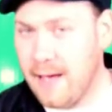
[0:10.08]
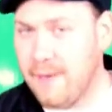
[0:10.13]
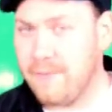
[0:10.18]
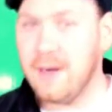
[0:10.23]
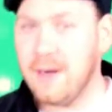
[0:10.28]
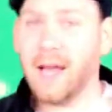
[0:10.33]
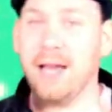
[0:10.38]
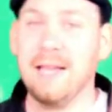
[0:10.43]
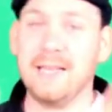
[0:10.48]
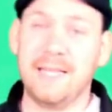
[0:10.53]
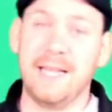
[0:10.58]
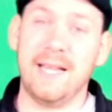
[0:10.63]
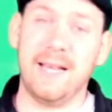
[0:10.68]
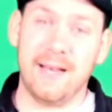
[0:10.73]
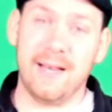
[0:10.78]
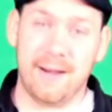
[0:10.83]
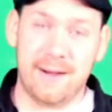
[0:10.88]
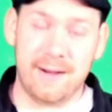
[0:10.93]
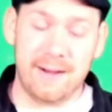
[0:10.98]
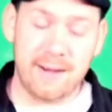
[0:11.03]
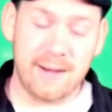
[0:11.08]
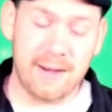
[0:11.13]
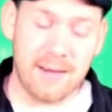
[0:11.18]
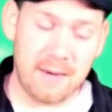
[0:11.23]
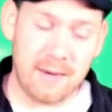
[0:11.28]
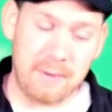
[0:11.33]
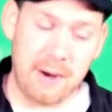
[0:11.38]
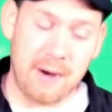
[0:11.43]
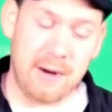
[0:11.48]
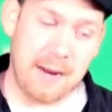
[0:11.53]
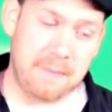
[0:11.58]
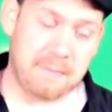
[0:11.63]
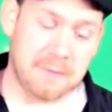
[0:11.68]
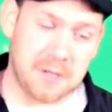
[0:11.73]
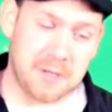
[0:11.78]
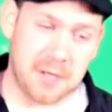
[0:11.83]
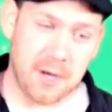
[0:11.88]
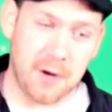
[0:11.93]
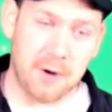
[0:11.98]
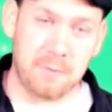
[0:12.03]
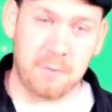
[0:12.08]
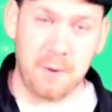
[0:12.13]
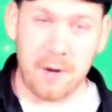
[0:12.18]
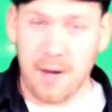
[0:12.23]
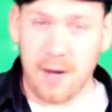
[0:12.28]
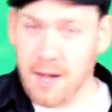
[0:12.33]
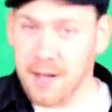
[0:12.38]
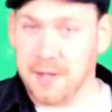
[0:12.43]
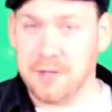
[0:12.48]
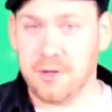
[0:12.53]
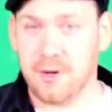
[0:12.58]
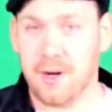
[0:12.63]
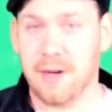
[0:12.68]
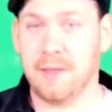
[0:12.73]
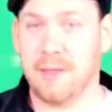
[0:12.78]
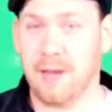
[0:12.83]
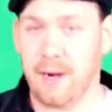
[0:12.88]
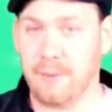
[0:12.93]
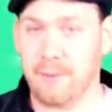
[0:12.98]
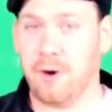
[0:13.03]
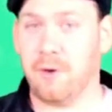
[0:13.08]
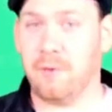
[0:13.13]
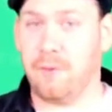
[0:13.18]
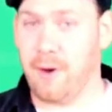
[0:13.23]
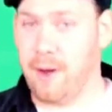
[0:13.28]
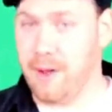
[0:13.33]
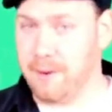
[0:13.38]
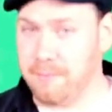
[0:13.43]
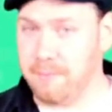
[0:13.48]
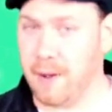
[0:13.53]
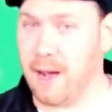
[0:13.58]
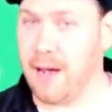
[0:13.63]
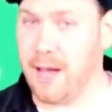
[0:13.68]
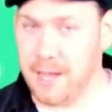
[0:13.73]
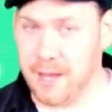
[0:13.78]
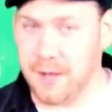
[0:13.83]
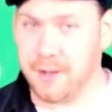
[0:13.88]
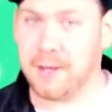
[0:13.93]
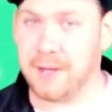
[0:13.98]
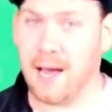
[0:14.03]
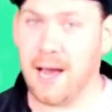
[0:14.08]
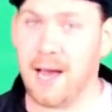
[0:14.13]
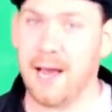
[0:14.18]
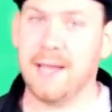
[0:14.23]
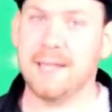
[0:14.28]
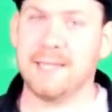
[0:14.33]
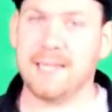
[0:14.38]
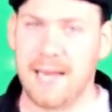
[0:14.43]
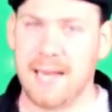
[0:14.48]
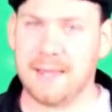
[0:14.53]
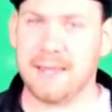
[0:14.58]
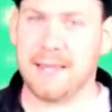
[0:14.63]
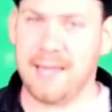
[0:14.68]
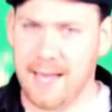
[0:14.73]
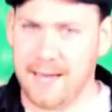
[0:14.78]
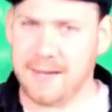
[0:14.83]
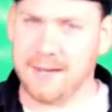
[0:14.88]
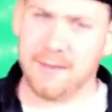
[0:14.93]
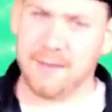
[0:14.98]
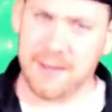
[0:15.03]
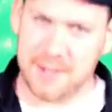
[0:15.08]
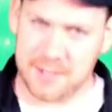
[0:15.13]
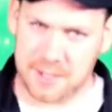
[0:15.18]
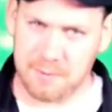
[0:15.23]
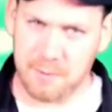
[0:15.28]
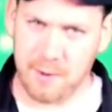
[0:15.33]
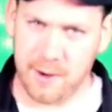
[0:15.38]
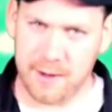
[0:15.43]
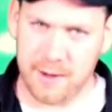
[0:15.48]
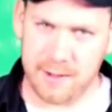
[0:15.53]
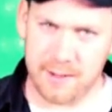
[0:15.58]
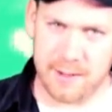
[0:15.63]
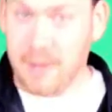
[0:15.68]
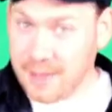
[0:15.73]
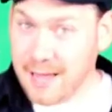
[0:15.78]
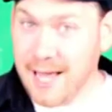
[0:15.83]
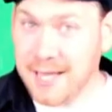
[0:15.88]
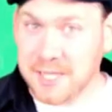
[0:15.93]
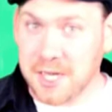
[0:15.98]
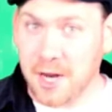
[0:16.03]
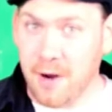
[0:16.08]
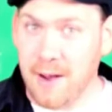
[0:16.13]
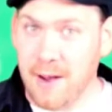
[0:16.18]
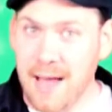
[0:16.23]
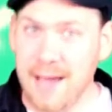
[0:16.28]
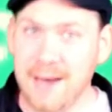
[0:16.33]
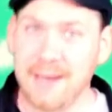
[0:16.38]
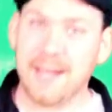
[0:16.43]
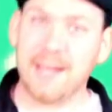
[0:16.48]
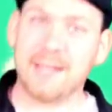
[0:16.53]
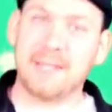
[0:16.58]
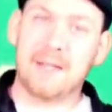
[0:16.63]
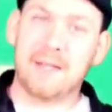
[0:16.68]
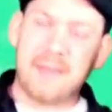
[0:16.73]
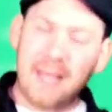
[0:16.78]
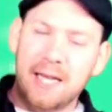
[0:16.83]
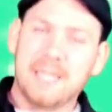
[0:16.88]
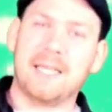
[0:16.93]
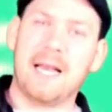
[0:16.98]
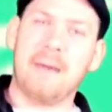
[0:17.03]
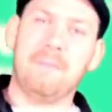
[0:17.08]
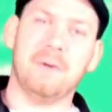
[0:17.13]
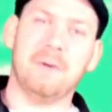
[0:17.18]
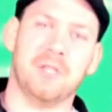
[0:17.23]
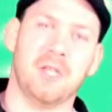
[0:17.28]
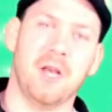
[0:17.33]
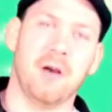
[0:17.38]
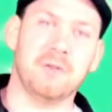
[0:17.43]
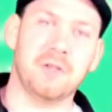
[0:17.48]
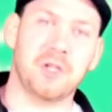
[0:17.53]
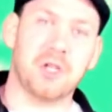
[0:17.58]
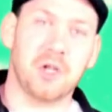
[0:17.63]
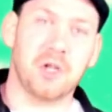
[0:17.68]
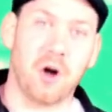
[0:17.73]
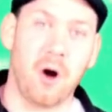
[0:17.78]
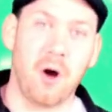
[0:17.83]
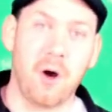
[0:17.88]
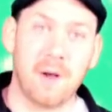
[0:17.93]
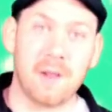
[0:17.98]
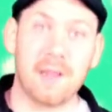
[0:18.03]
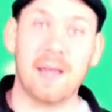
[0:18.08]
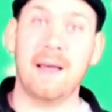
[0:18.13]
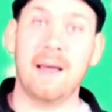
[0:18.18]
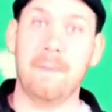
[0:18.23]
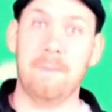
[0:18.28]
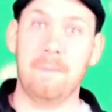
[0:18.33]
have an idea about episode 100 that I'm gonna run by you guys at the end of this one. But let's go ahead and get to this episode's troll,